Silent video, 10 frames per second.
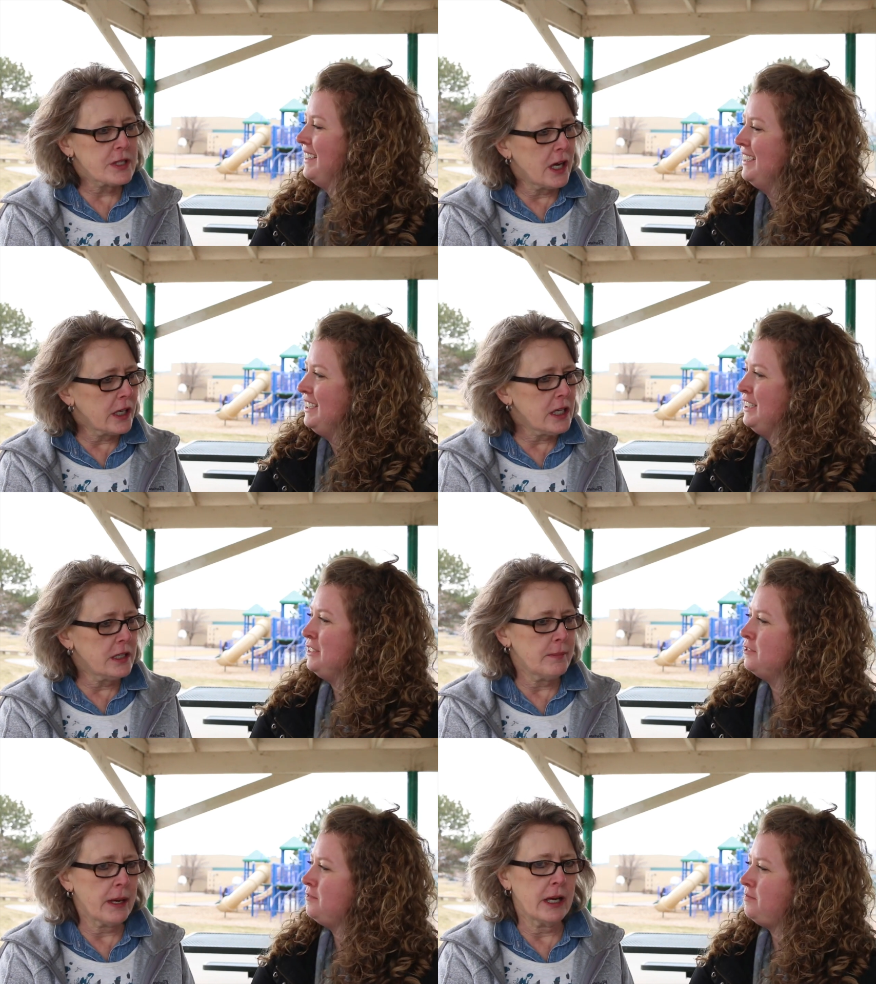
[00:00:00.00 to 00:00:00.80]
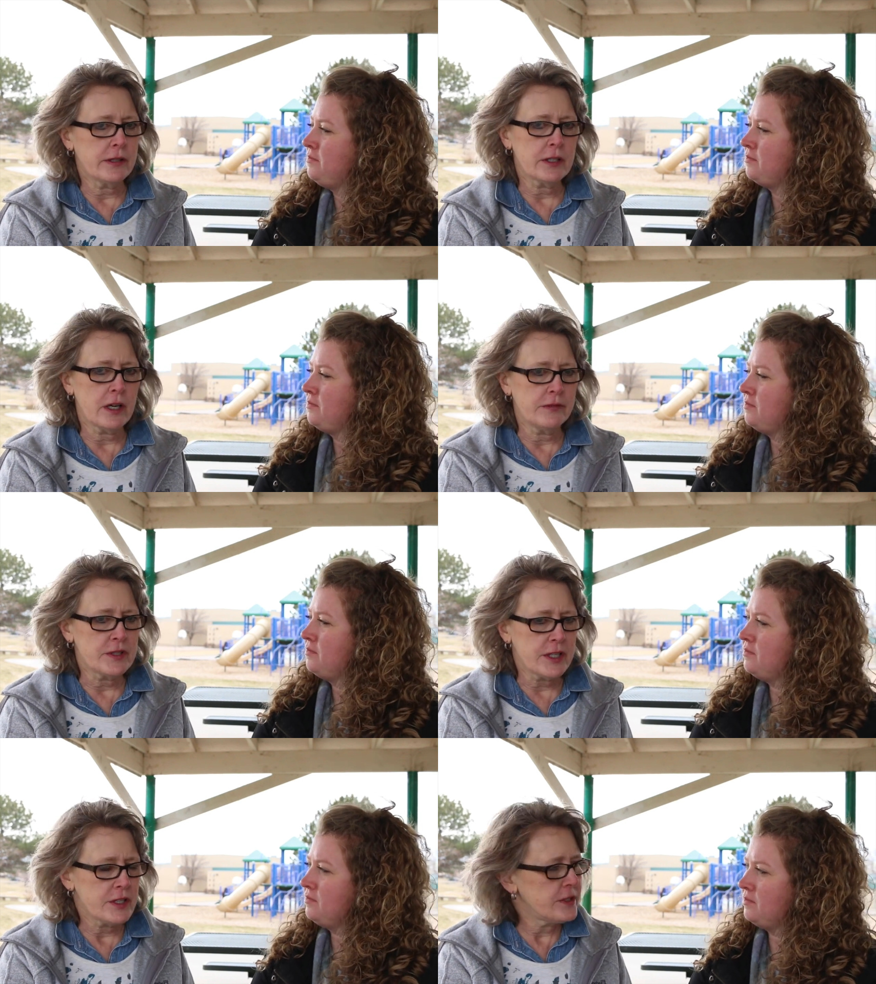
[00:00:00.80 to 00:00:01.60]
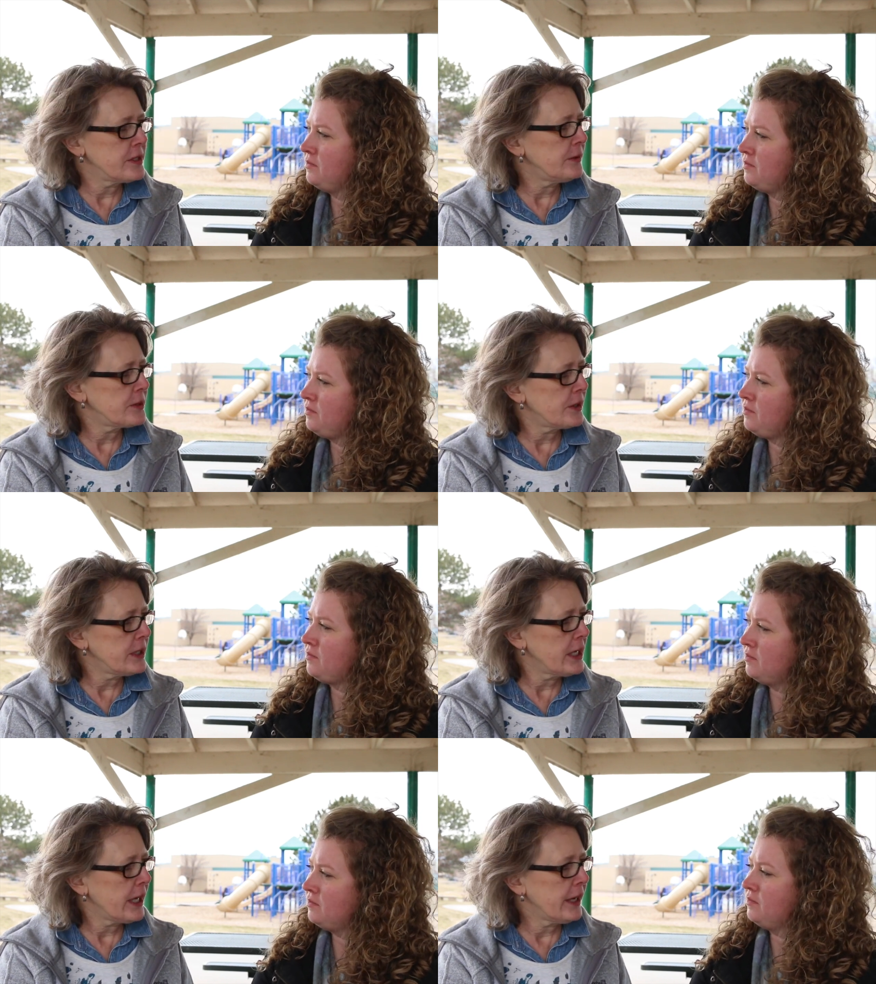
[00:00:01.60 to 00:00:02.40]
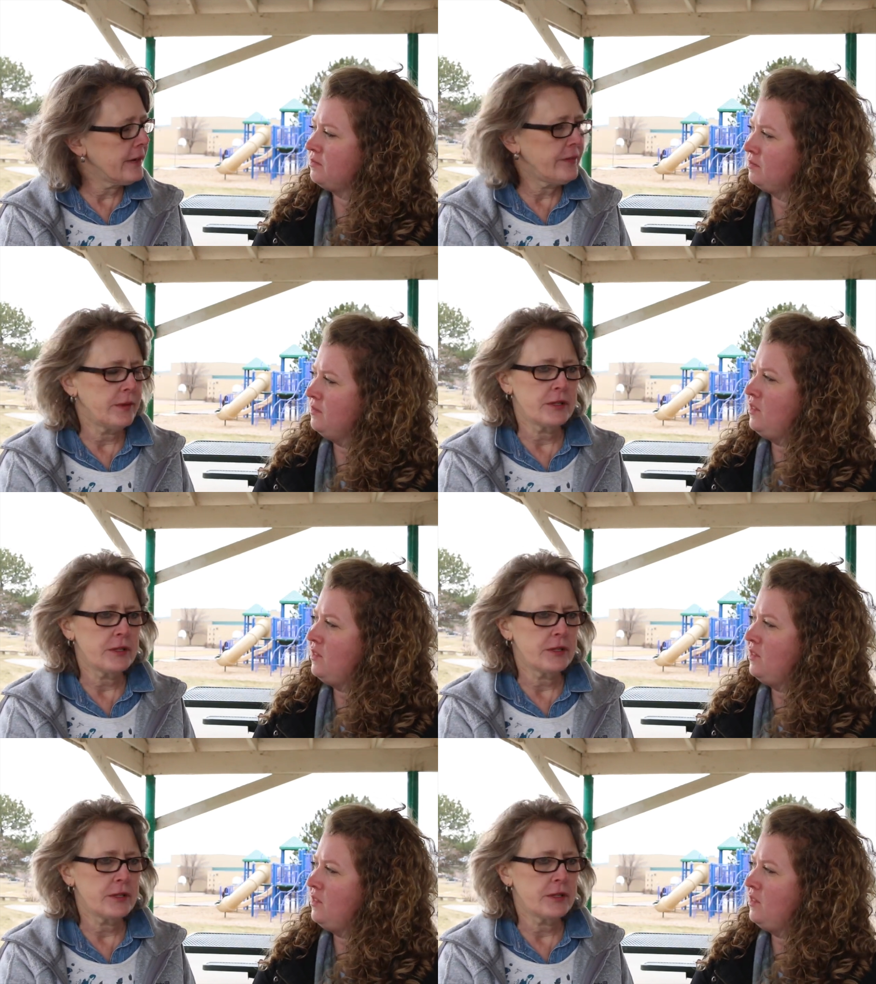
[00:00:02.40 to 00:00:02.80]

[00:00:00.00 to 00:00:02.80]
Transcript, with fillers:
Speaker 1: talking about the conversations they were trying to have.